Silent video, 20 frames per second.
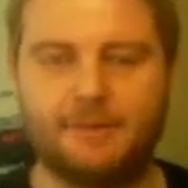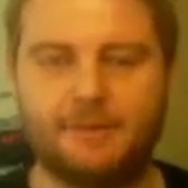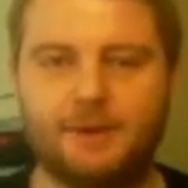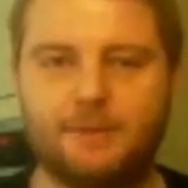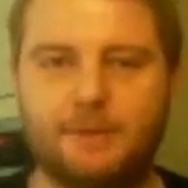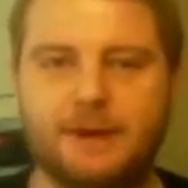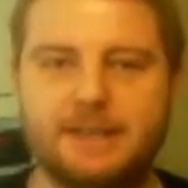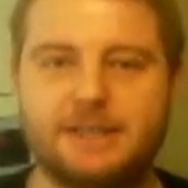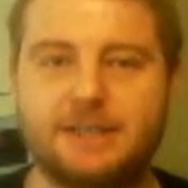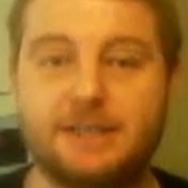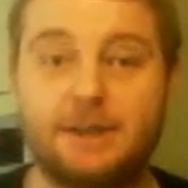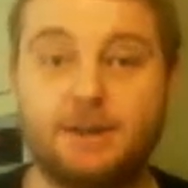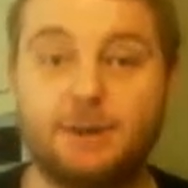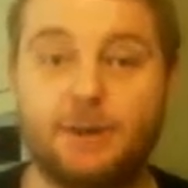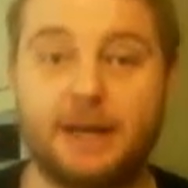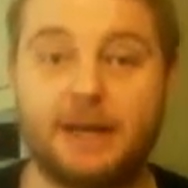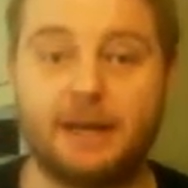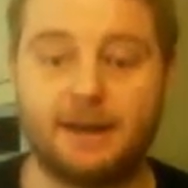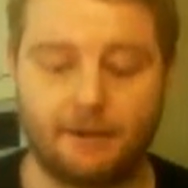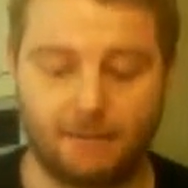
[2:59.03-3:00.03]
but where she
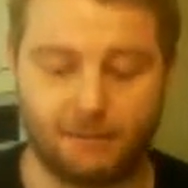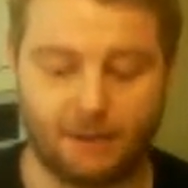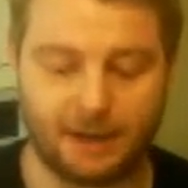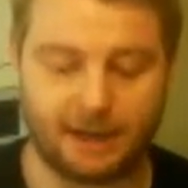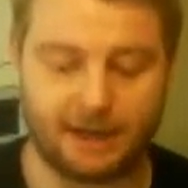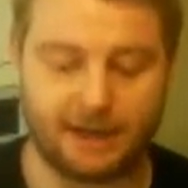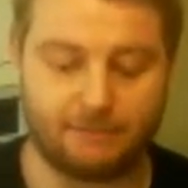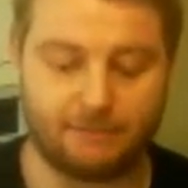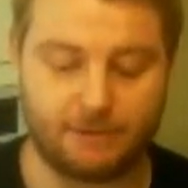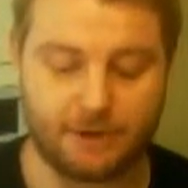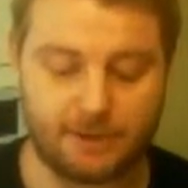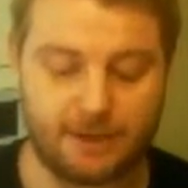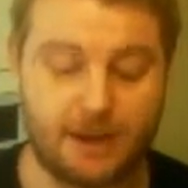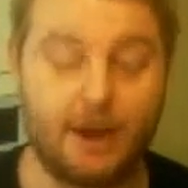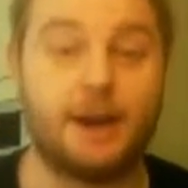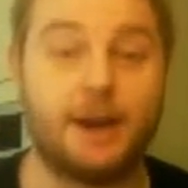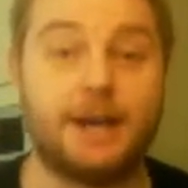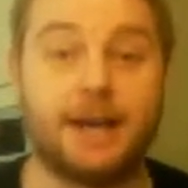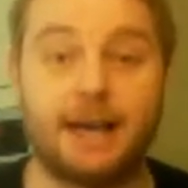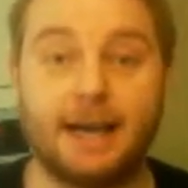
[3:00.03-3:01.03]
joined up with a
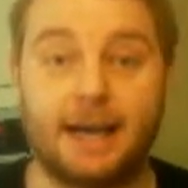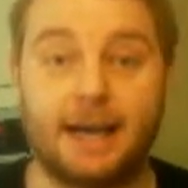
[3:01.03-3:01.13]
returning